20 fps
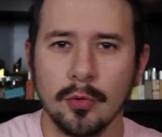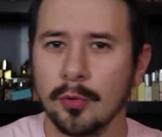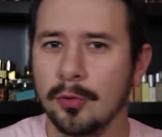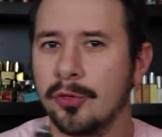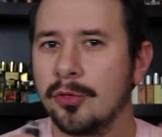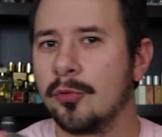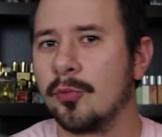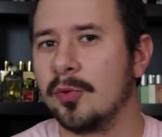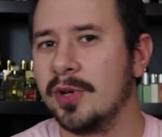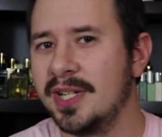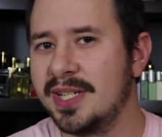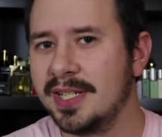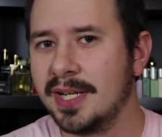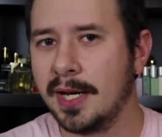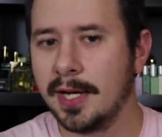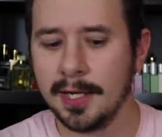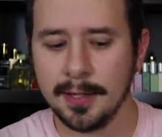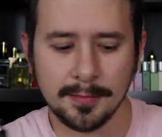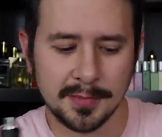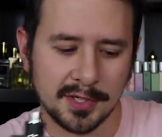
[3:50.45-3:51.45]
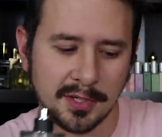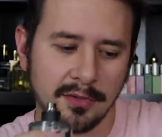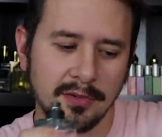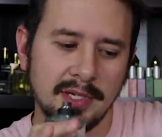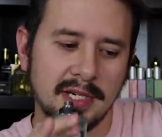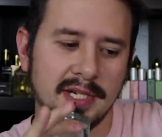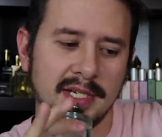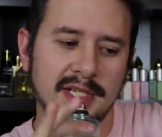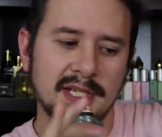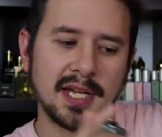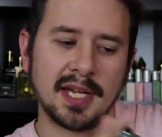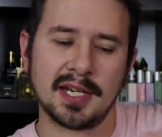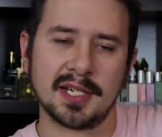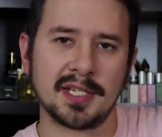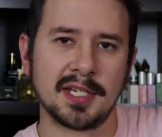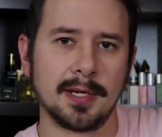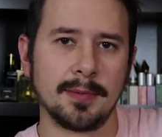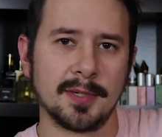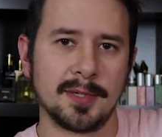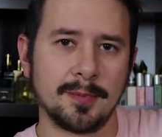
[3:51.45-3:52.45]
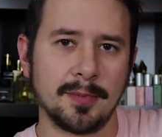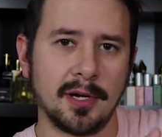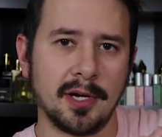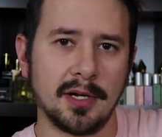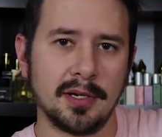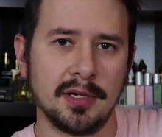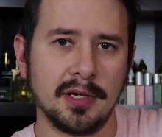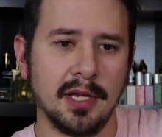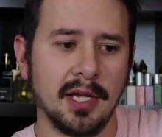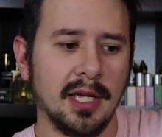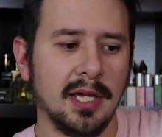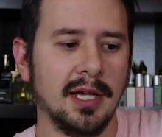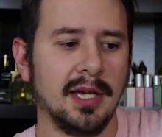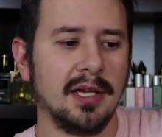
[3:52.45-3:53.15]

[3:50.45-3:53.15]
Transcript: or 3 times on the exact same spot